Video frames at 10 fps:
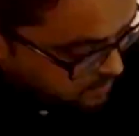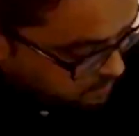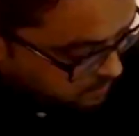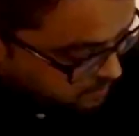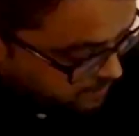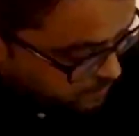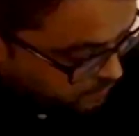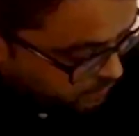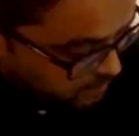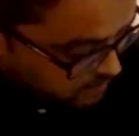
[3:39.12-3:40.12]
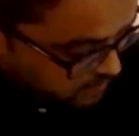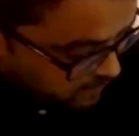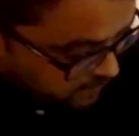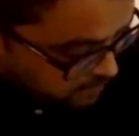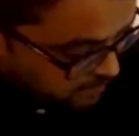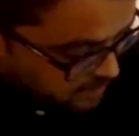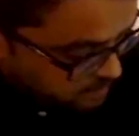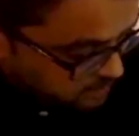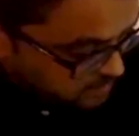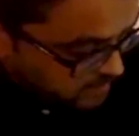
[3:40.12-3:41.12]
of the bio safety
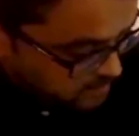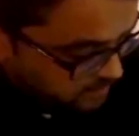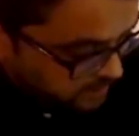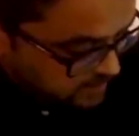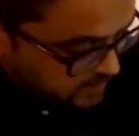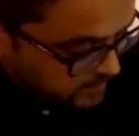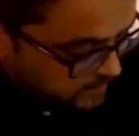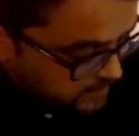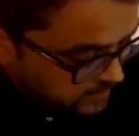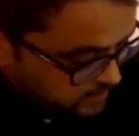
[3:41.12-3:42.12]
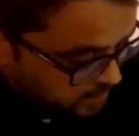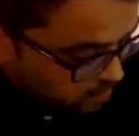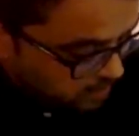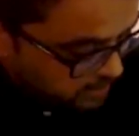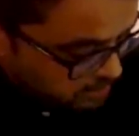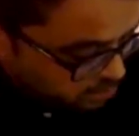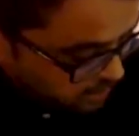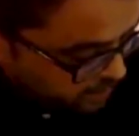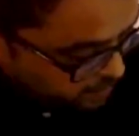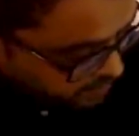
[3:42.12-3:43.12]
management, as well as these are called as good
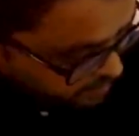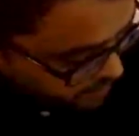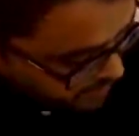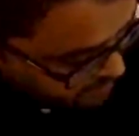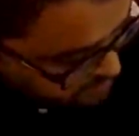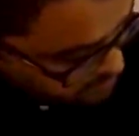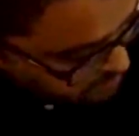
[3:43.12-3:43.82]
laboratory practices